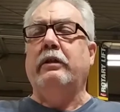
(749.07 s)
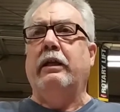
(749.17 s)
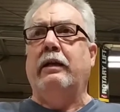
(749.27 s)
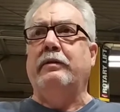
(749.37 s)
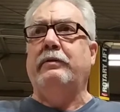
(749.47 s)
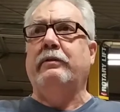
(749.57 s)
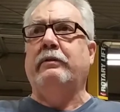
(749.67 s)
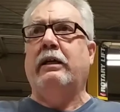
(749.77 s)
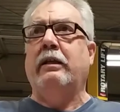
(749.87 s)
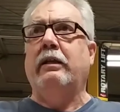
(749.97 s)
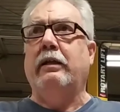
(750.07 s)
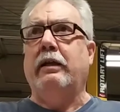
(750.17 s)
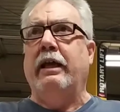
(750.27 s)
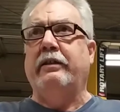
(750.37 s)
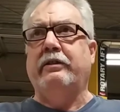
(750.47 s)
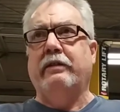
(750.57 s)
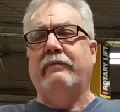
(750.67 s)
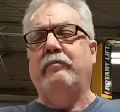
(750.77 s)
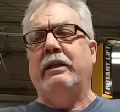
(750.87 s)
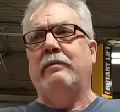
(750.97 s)
And I still
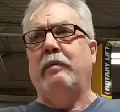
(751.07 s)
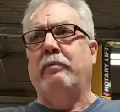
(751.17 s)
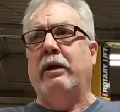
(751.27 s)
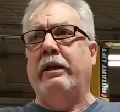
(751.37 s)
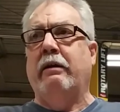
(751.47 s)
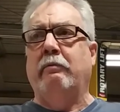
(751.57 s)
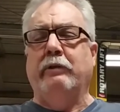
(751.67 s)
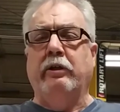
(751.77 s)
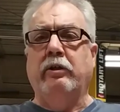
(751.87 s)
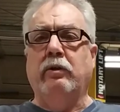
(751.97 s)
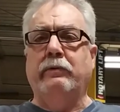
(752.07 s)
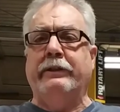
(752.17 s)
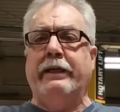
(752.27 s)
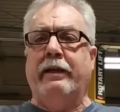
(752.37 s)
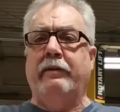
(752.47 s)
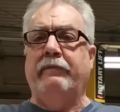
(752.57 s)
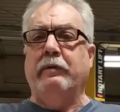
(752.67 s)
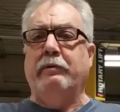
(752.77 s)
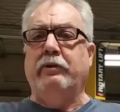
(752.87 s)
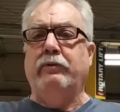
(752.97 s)
haven't made up my mind how I'm going to go with that. If
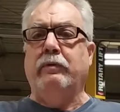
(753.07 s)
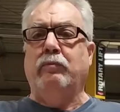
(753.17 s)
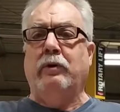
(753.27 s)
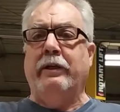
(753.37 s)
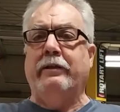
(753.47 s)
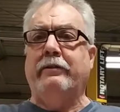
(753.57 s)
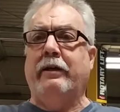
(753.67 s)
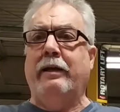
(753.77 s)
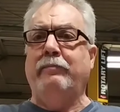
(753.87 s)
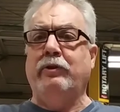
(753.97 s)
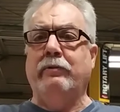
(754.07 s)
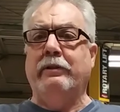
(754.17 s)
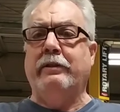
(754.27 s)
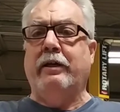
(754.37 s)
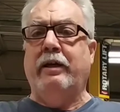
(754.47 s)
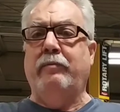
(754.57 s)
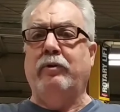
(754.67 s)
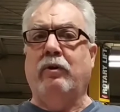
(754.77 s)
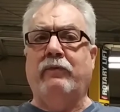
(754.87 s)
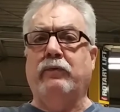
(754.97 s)
I'm going to do them 1 at a time, 2 at a time,
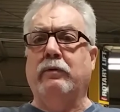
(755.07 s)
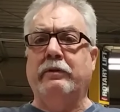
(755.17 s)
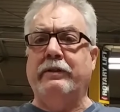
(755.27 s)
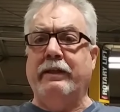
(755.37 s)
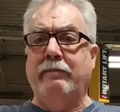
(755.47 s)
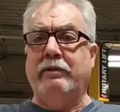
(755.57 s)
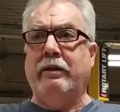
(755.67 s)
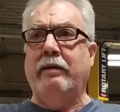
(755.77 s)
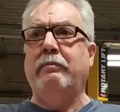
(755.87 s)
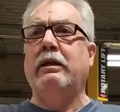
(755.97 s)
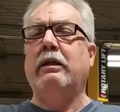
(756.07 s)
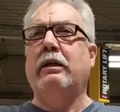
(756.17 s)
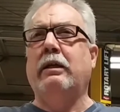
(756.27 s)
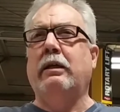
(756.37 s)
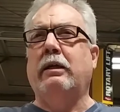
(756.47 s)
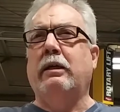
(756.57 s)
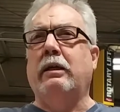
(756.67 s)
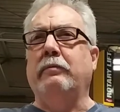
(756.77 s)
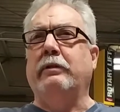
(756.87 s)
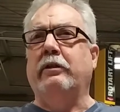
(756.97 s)
or all 4 at the same time.
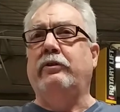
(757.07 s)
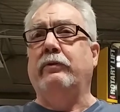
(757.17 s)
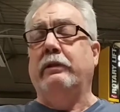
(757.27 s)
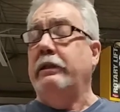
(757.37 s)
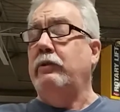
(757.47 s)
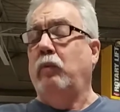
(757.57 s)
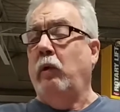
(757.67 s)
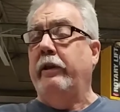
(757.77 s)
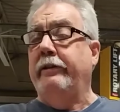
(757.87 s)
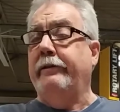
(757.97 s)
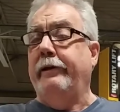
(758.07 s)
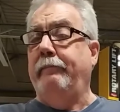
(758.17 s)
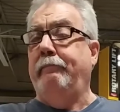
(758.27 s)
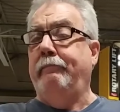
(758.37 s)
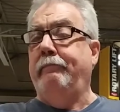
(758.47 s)
I'm going to do at least 1 at a time.